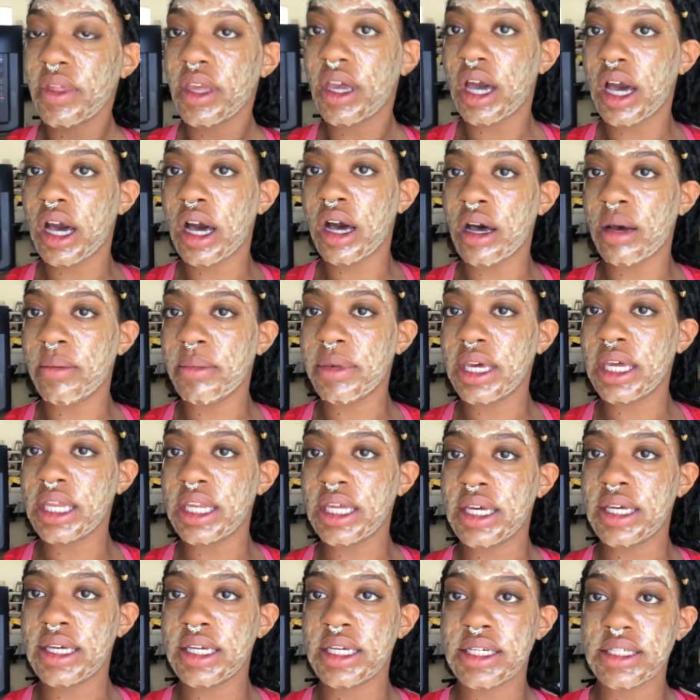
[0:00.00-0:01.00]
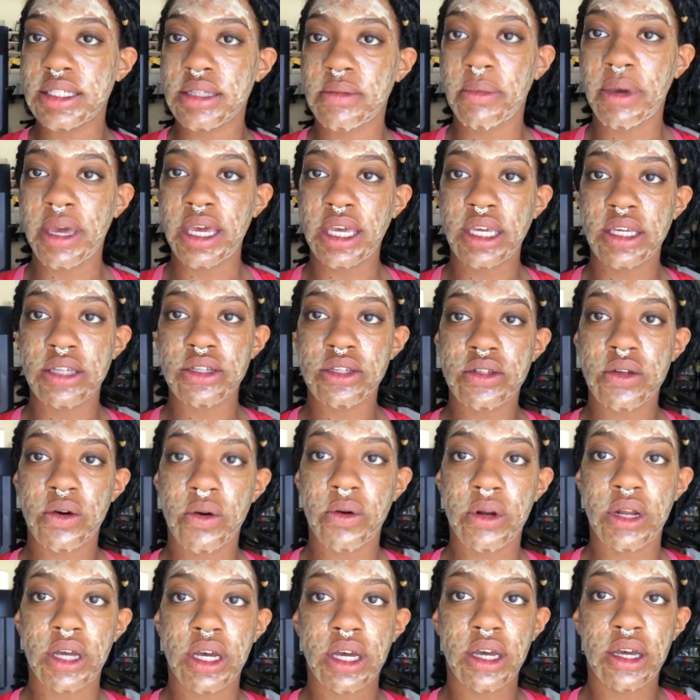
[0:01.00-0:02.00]
Um, it is baking
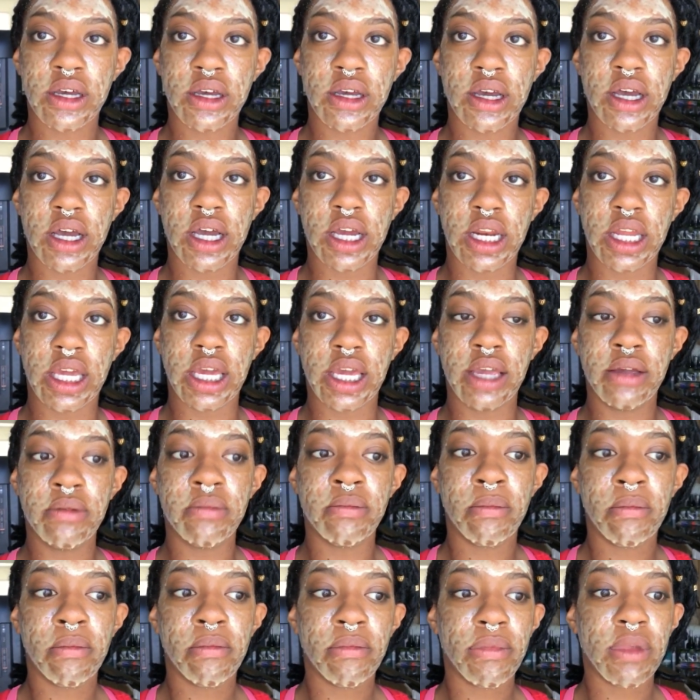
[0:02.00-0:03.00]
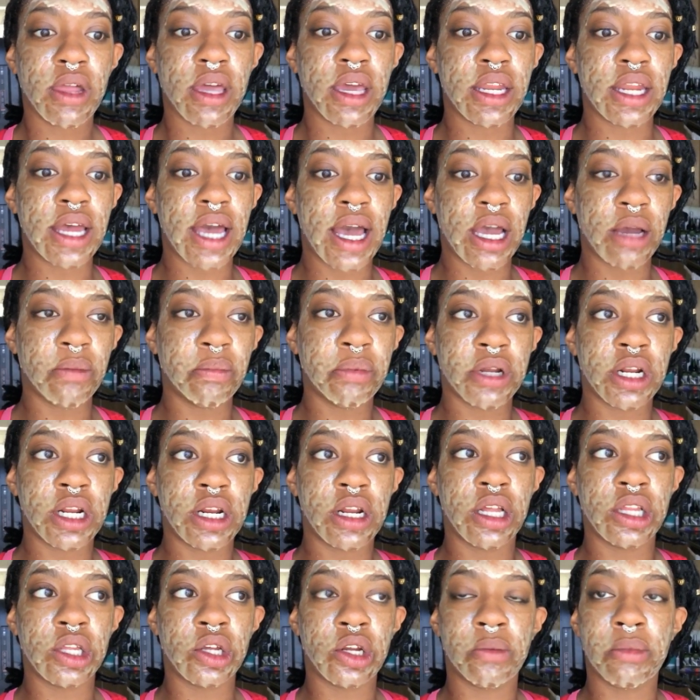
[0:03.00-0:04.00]
soda, honey, and I put
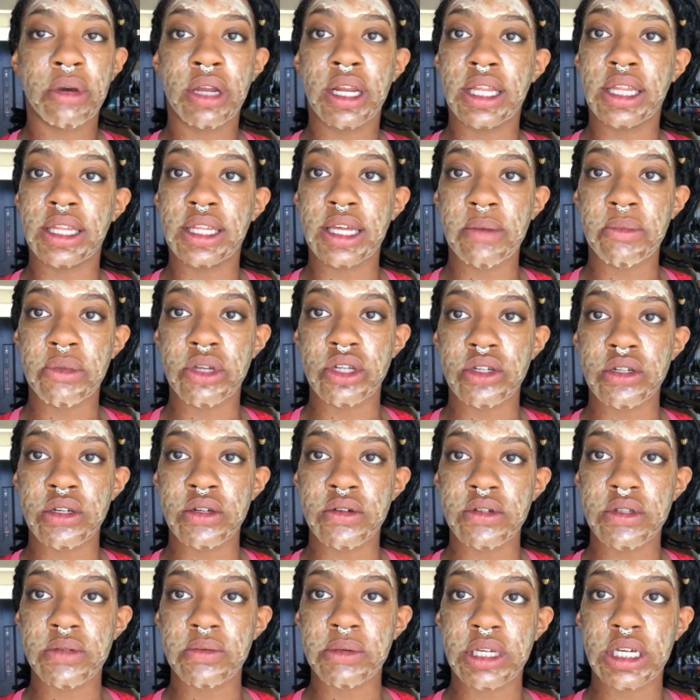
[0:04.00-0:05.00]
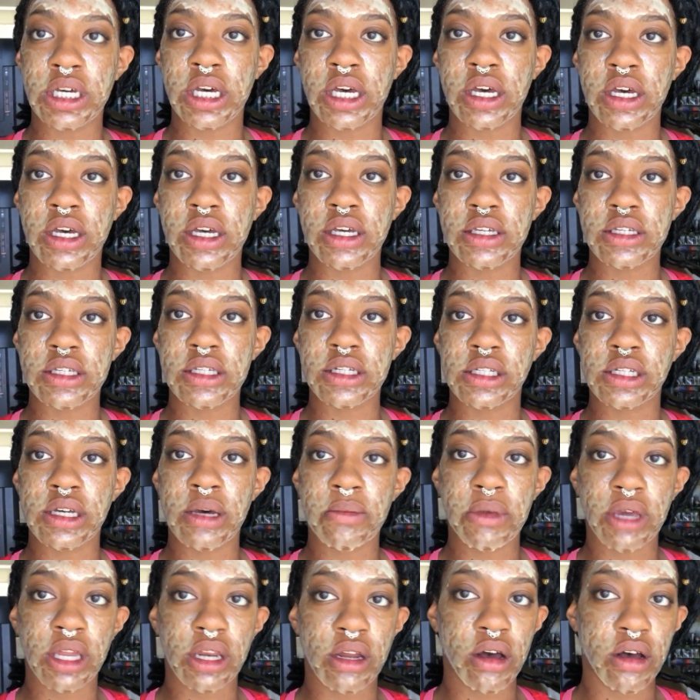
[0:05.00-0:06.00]
in a little bit of lemon juice because
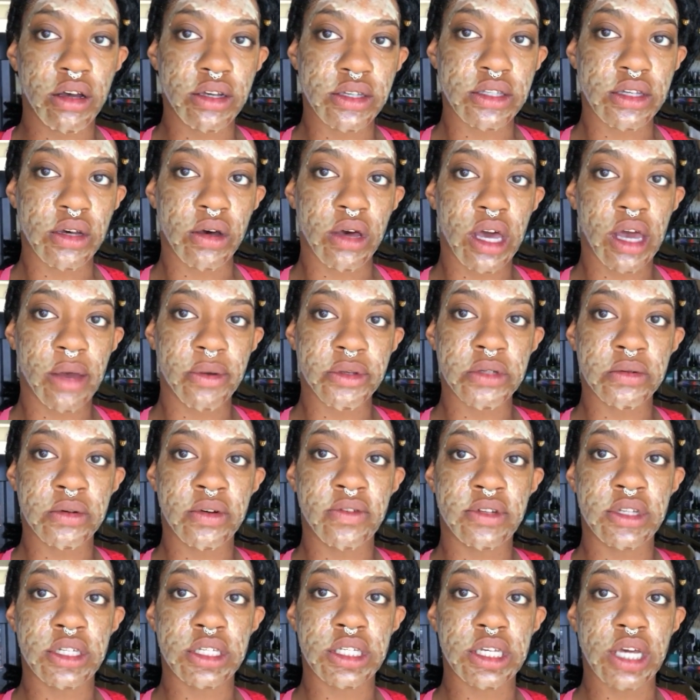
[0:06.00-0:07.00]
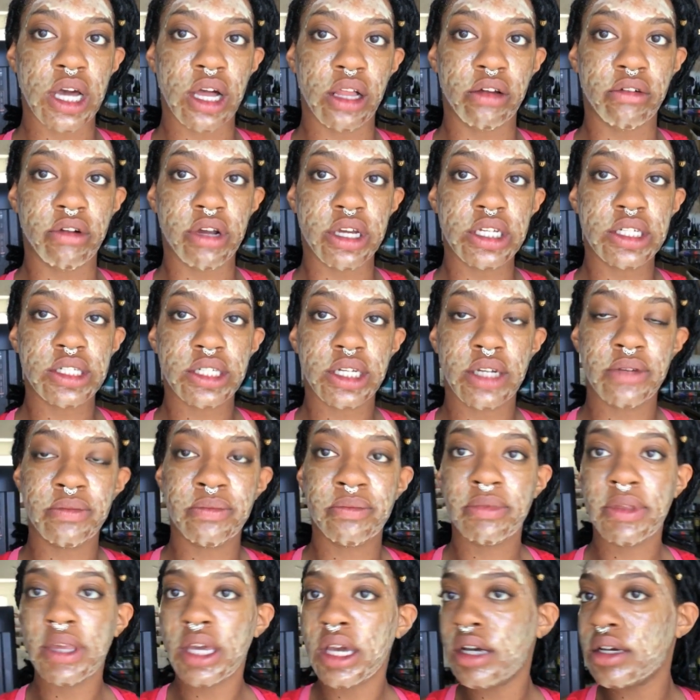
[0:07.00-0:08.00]
lemon also helps with discoloration.
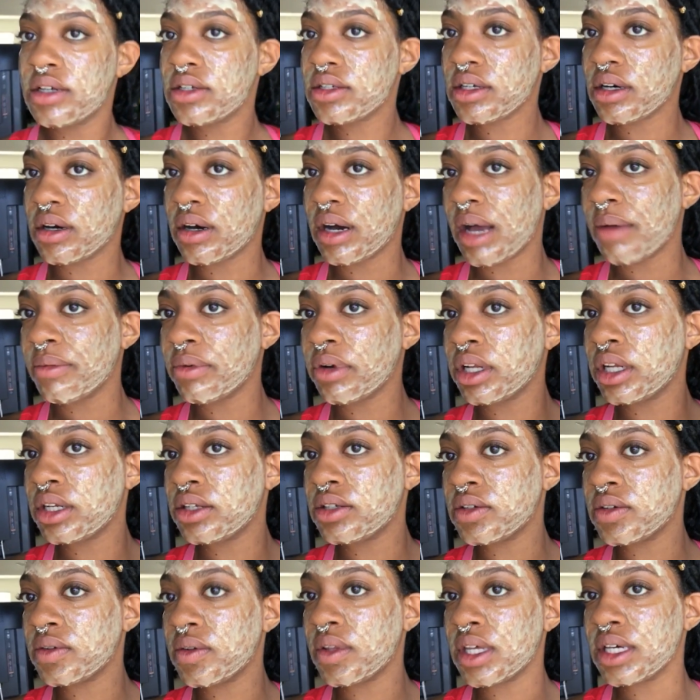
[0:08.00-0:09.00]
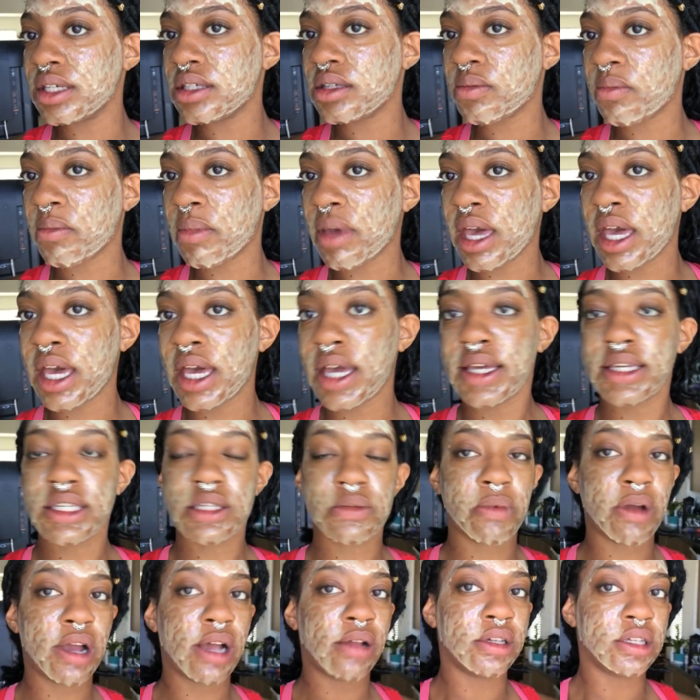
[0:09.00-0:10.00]
So I'm gonna do this
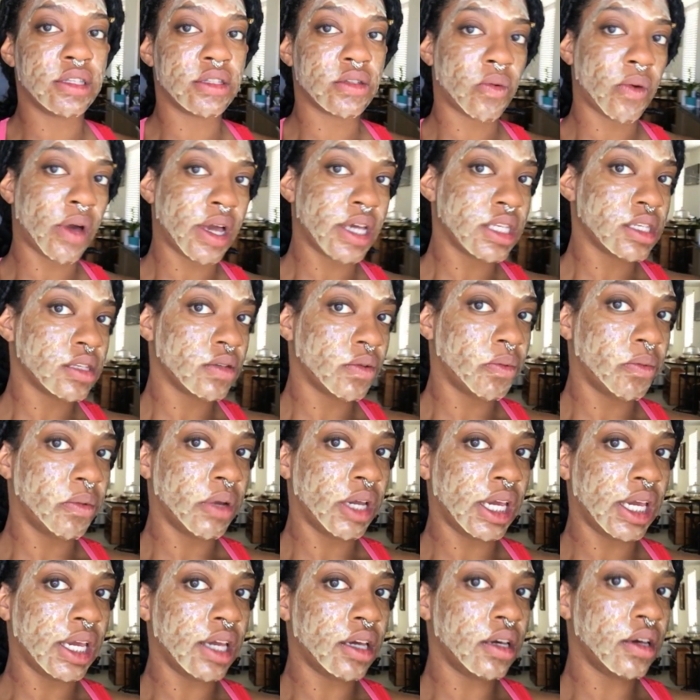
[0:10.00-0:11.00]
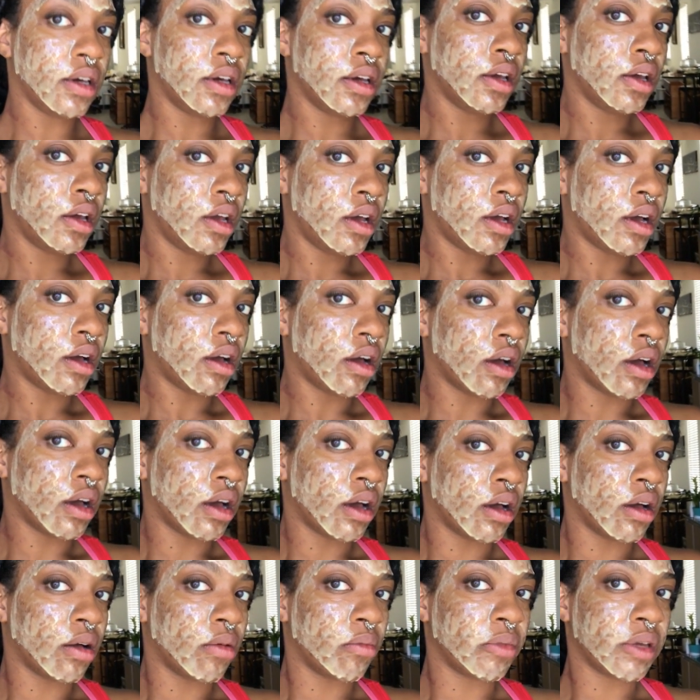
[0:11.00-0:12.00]
mask probably twice a week
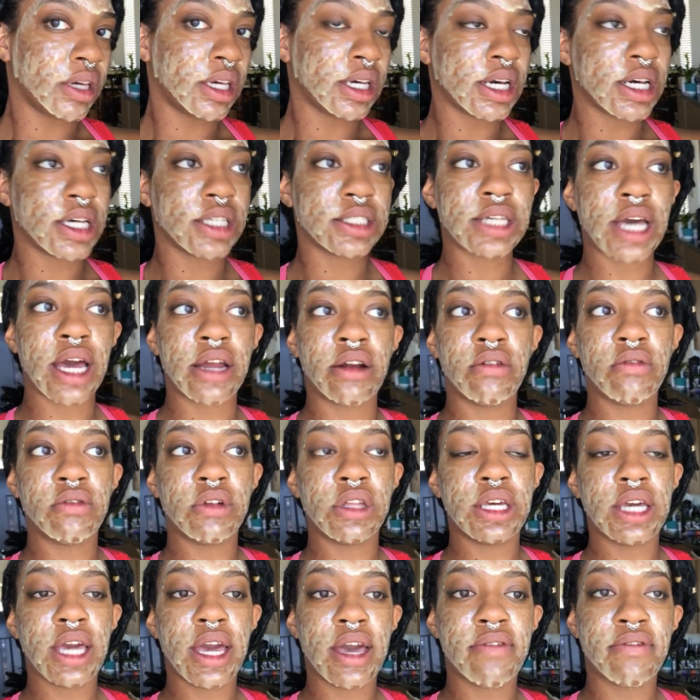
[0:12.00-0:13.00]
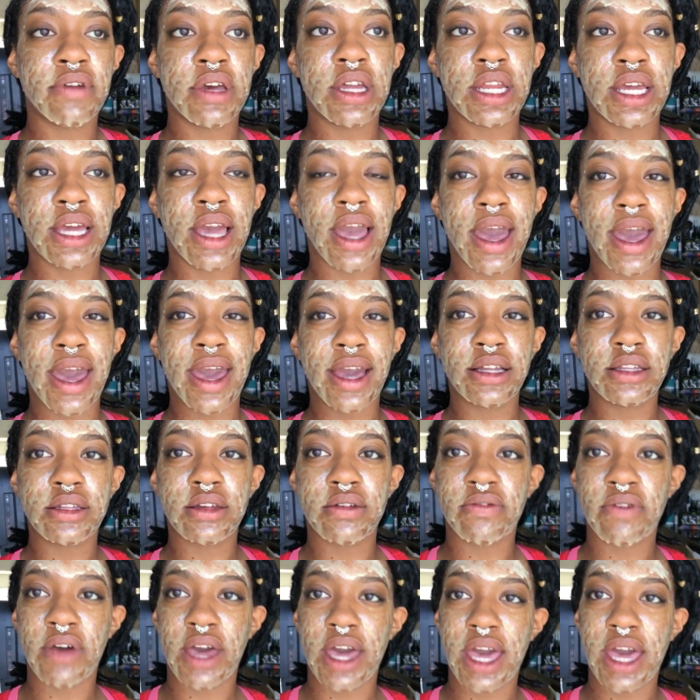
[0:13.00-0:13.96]
um, because I don't really have any active